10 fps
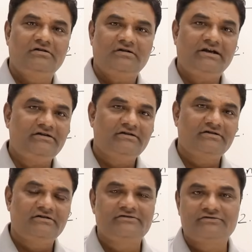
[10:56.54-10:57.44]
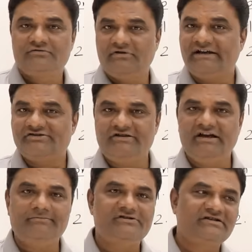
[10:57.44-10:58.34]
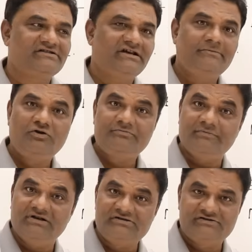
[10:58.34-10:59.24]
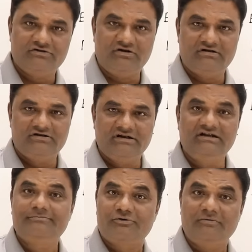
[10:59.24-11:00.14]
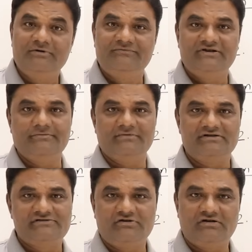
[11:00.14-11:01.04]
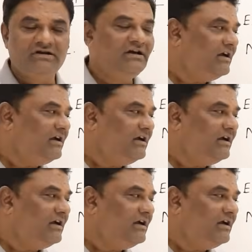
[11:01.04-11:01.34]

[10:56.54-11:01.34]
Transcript: Right? So actually I'm discussing about merge sort and the problem with the merge sort.